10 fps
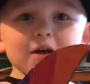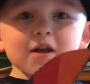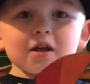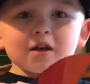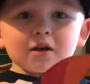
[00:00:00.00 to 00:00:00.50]

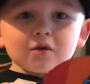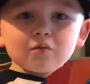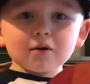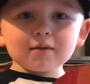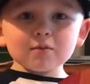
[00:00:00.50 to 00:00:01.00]
my
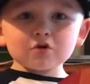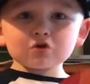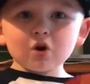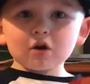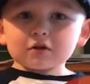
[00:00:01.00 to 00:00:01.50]
rainbow
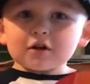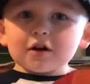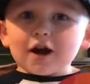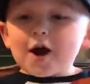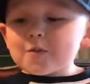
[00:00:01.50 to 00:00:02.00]
shark.
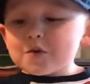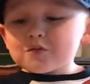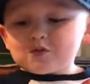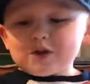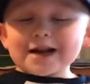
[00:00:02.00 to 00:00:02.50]
How
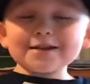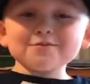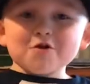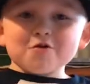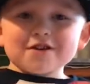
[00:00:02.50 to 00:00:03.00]
about
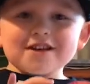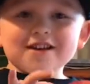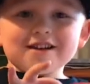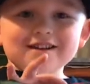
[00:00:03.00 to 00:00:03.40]
rainbowy?